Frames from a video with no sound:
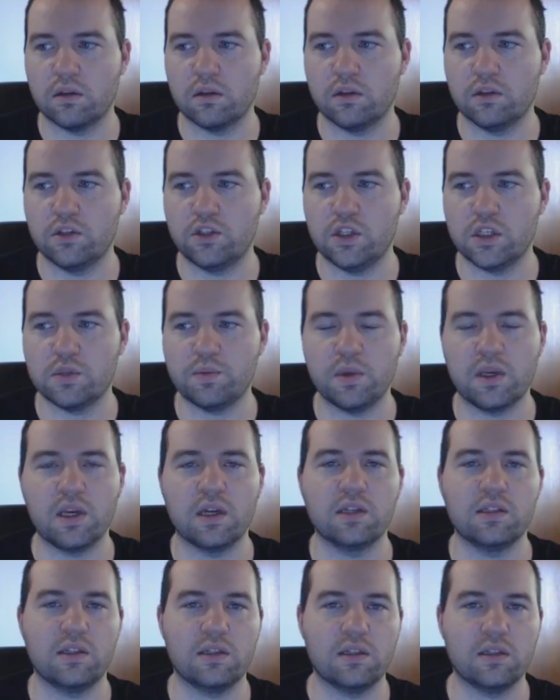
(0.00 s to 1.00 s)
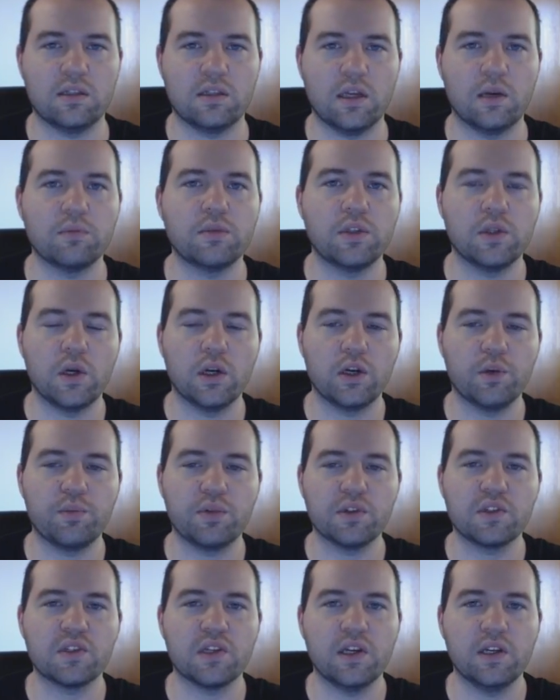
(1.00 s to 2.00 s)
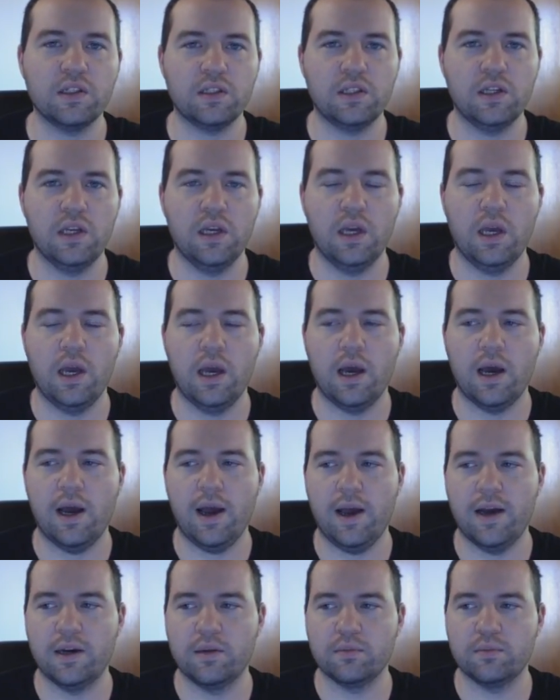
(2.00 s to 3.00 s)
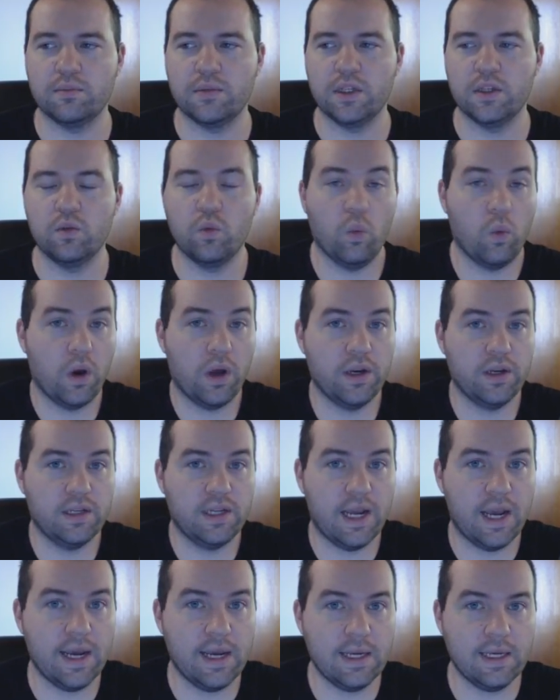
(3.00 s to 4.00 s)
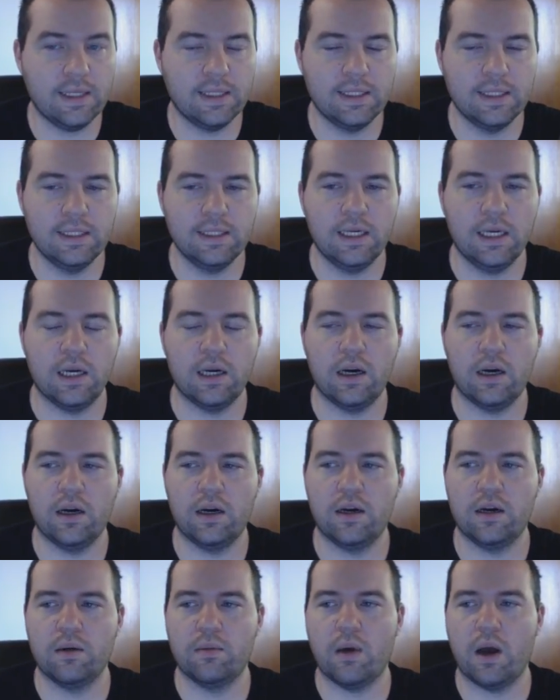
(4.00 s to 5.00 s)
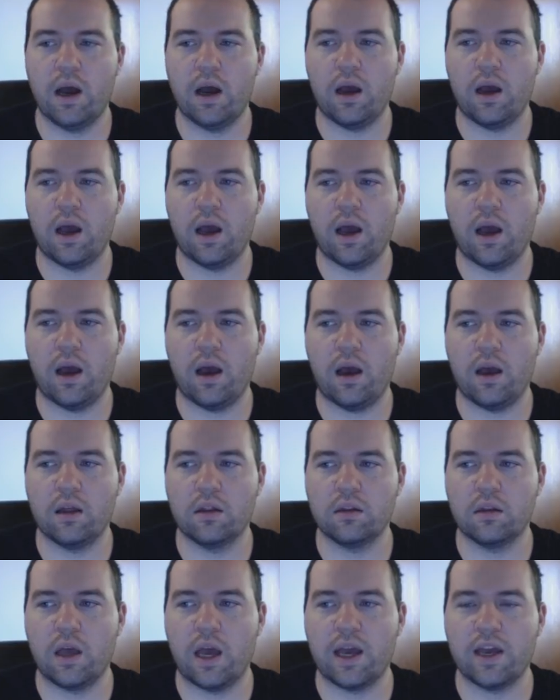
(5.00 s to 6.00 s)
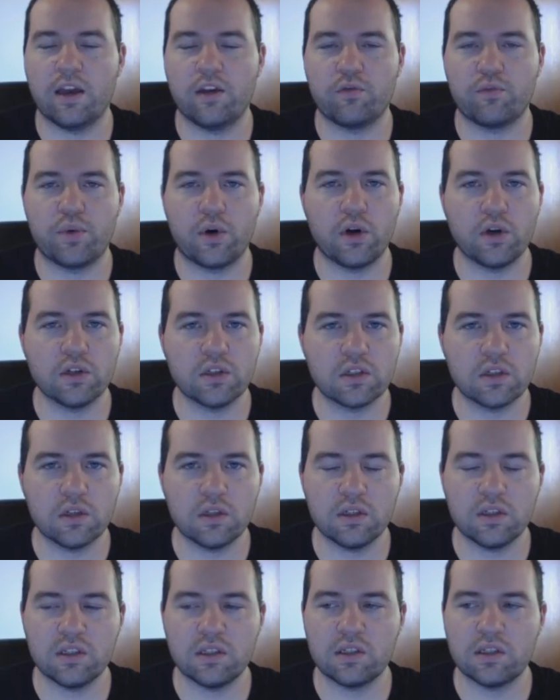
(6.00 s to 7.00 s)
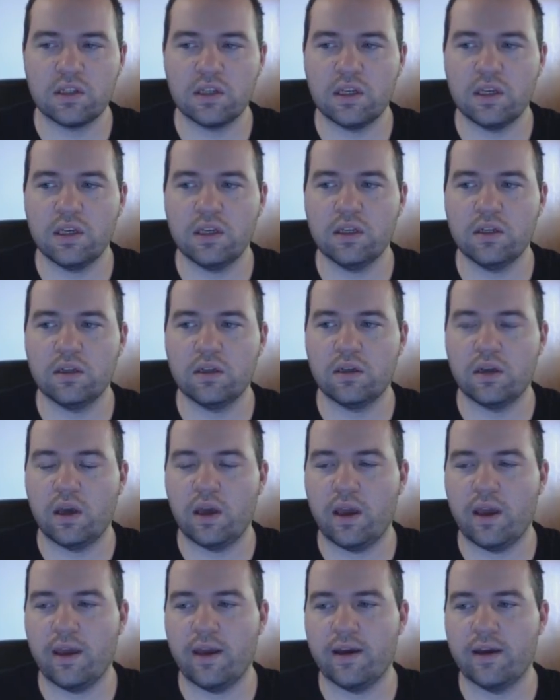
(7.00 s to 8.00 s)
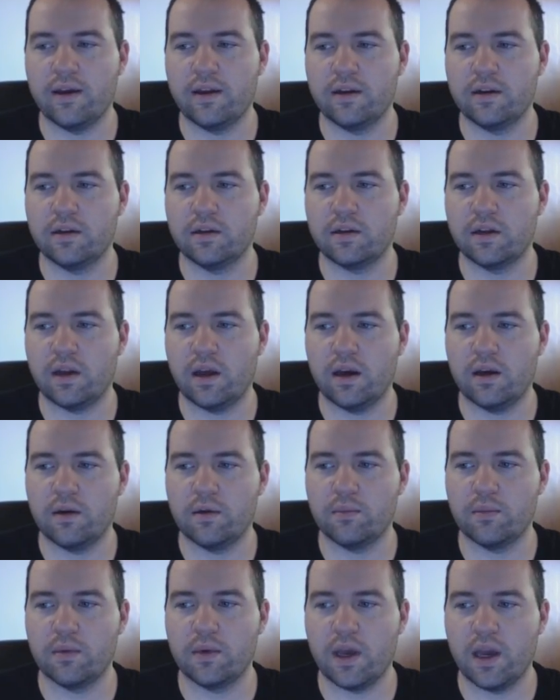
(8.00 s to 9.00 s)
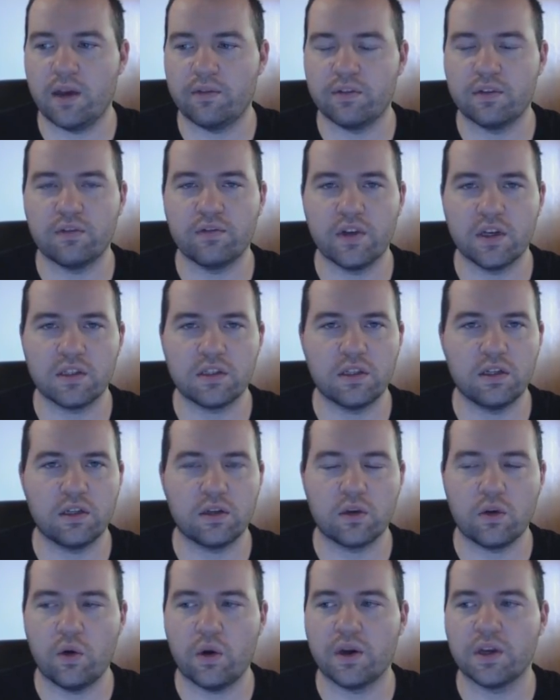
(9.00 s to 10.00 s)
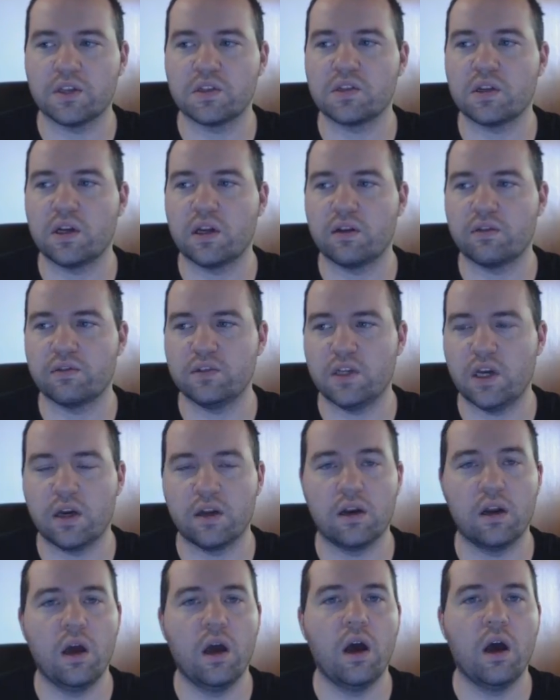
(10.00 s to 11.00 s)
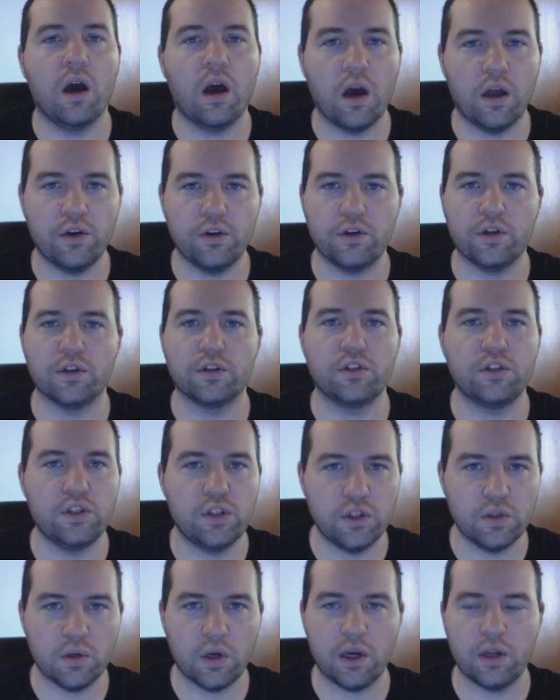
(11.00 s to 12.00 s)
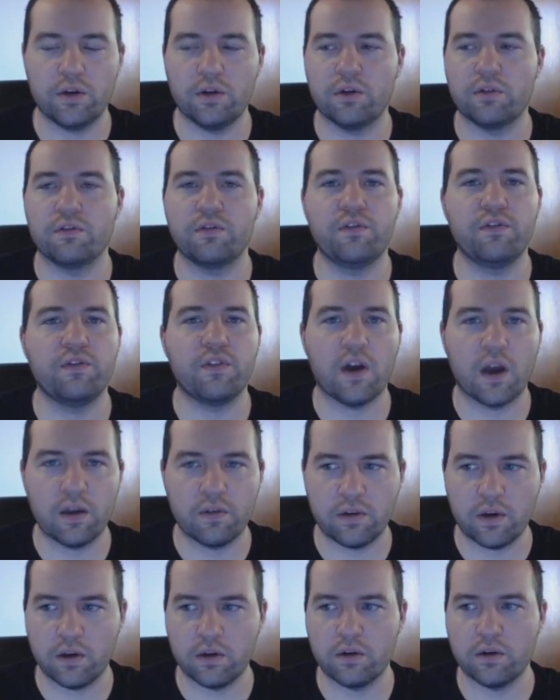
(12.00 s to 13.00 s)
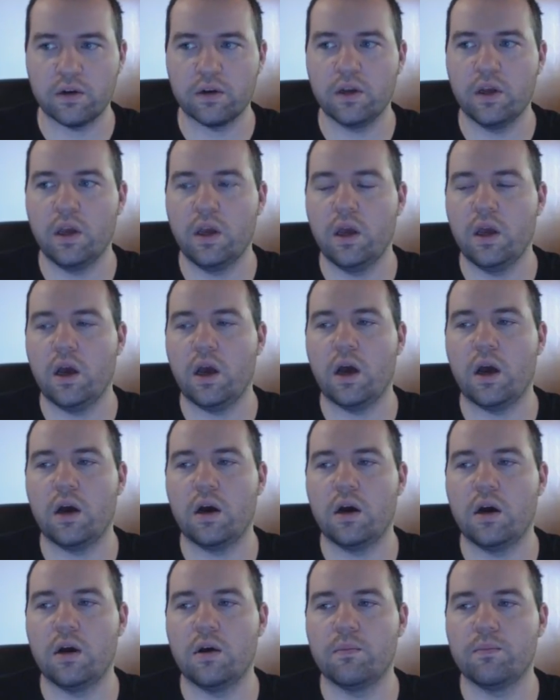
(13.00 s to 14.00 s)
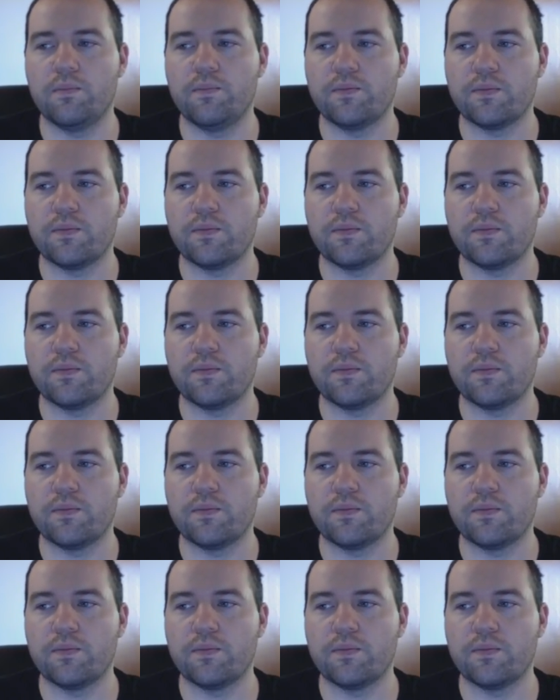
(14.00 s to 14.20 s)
just because this is up two hundred percent um, in one day, um, I have personally seen and um, have invested in coins that have done one hundred, two hundred, five hundred um,